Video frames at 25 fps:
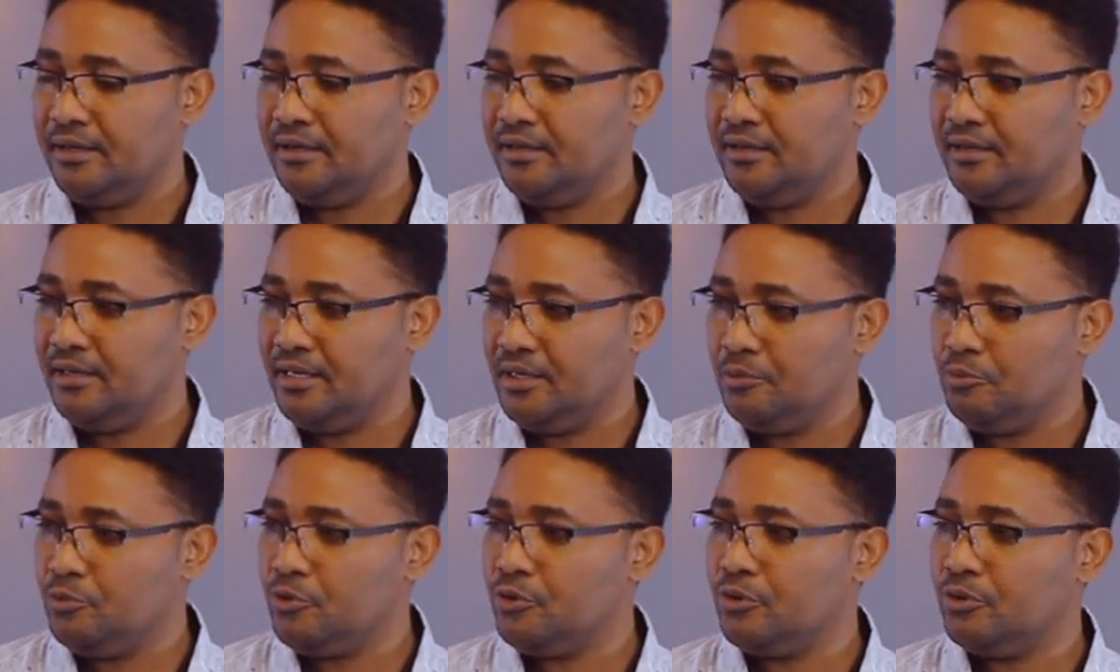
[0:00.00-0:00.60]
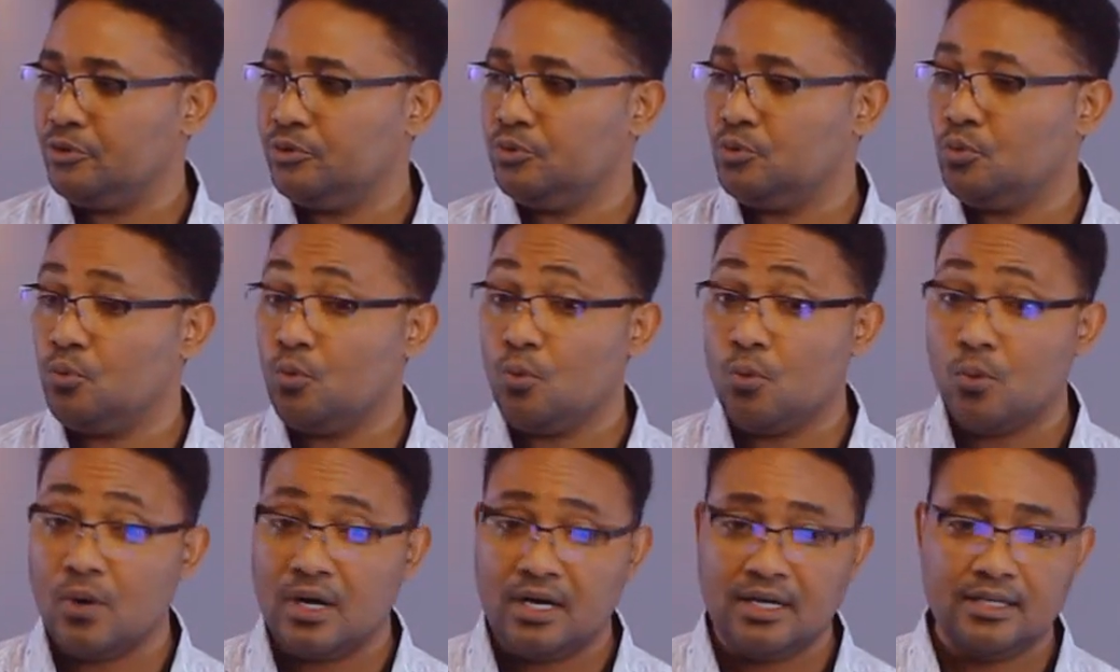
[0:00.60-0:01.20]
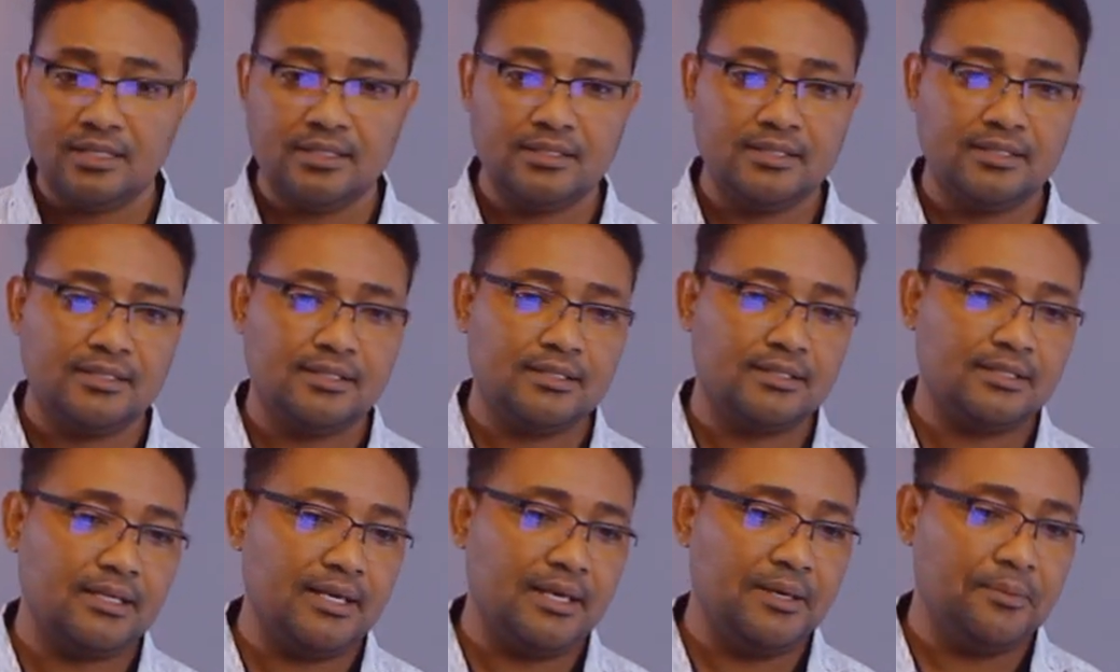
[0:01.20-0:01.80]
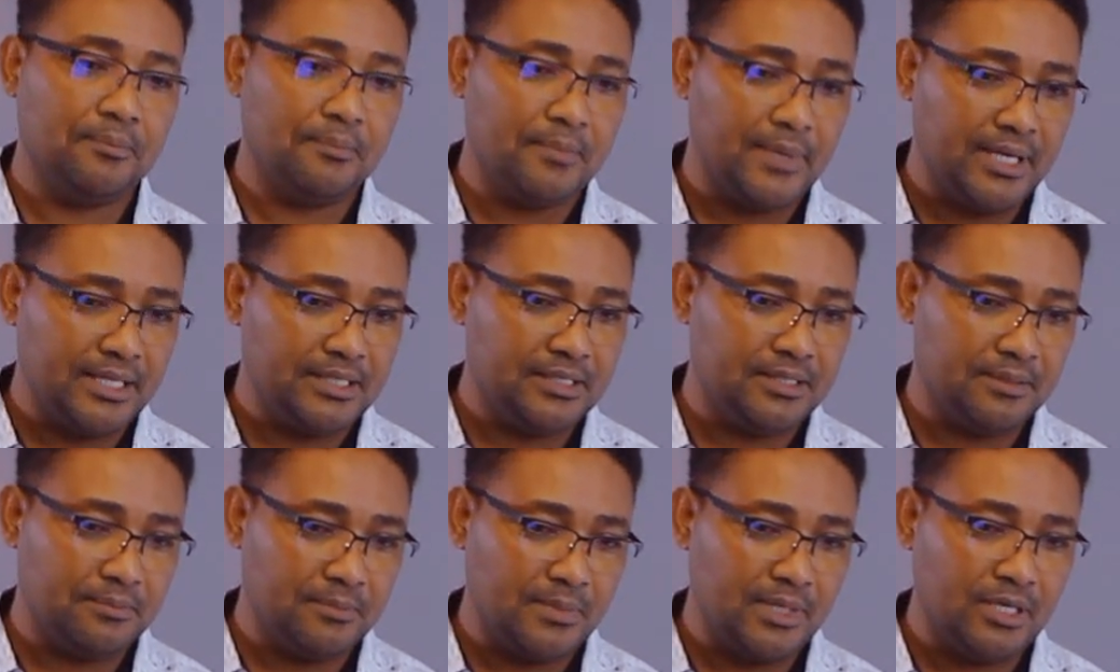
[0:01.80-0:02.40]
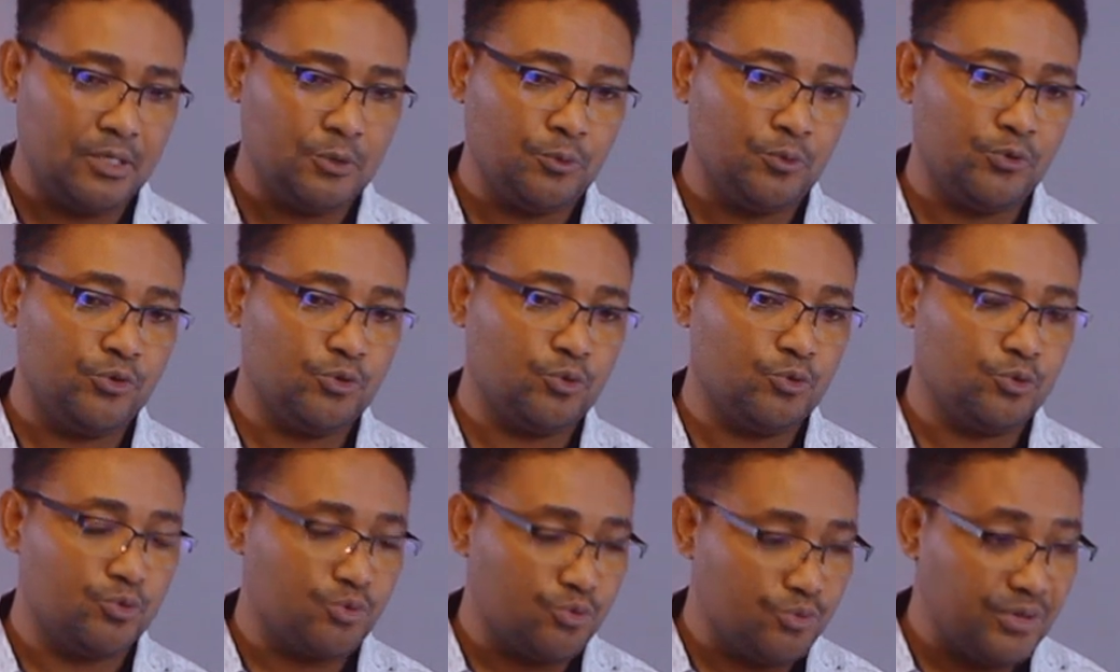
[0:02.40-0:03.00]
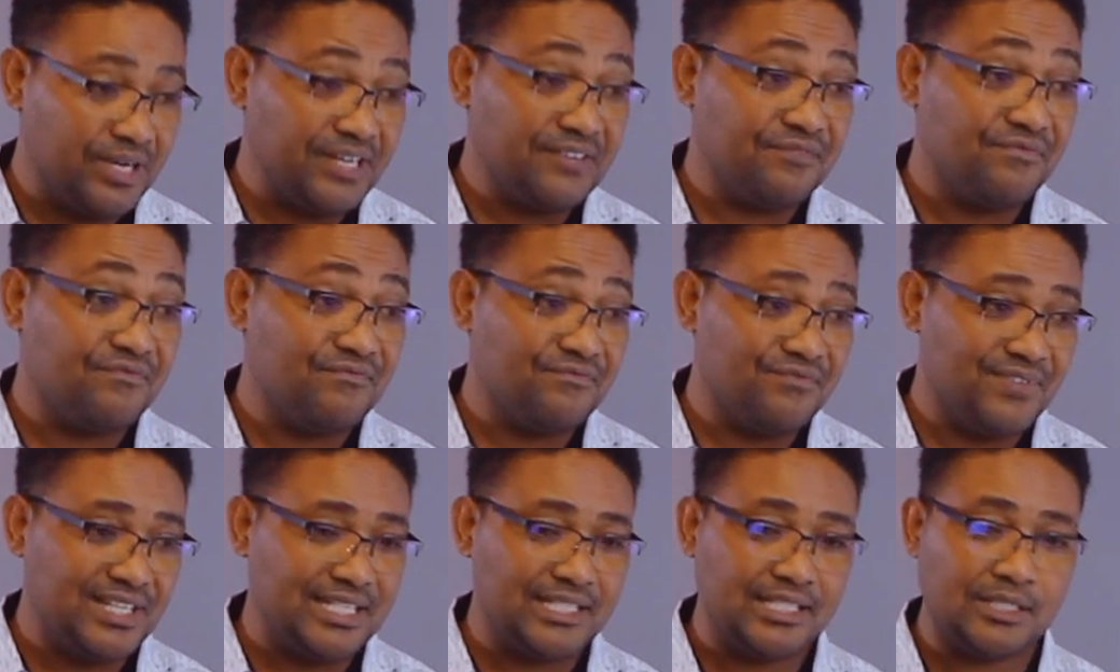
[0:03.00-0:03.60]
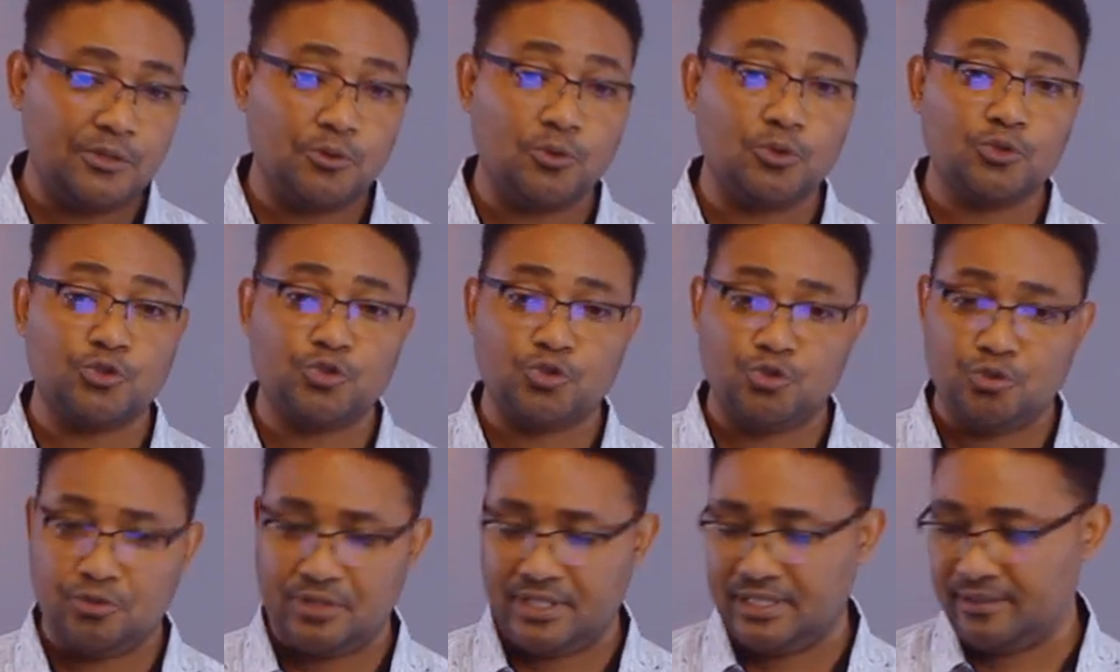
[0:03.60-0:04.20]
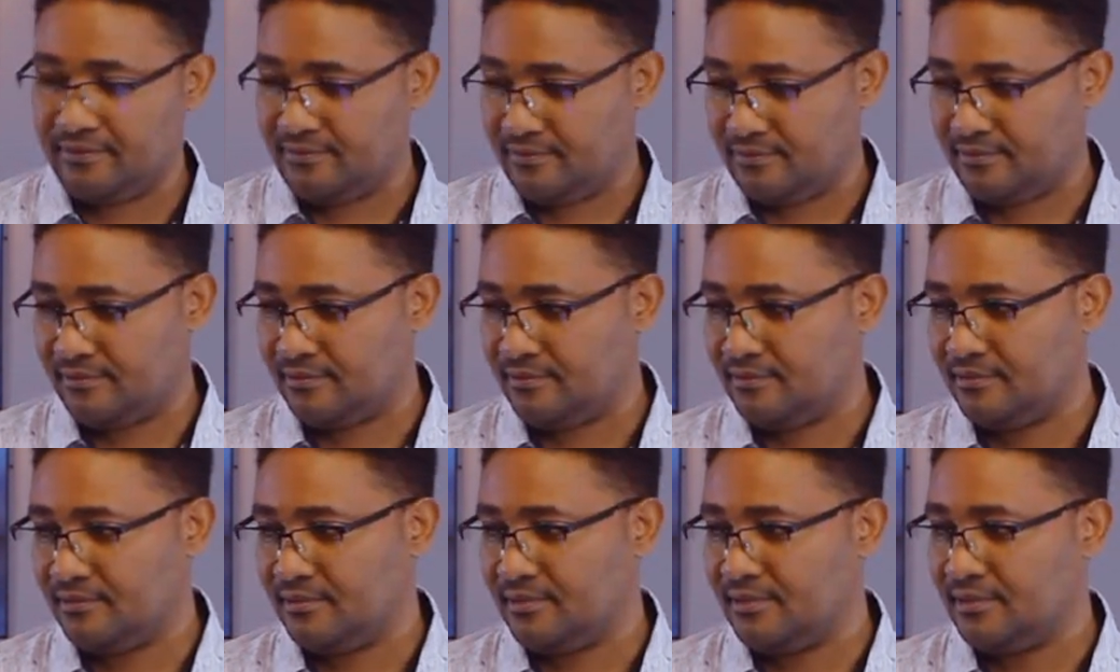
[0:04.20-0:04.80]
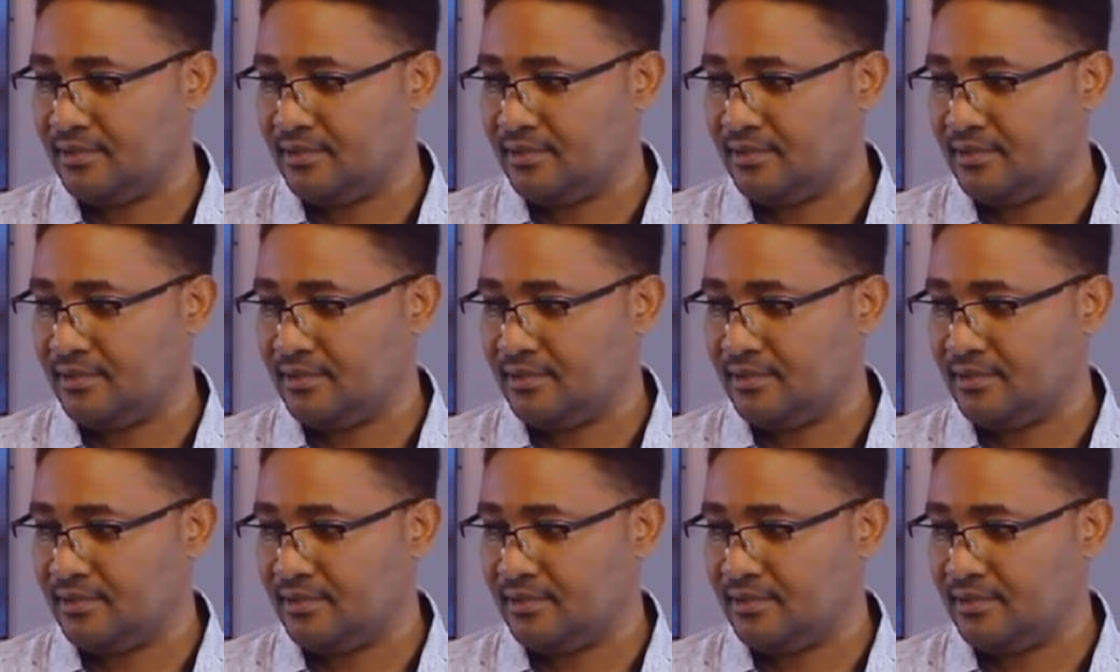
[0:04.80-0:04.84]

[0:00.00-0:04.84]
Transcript: Nimrod was a mighty man with great physical strength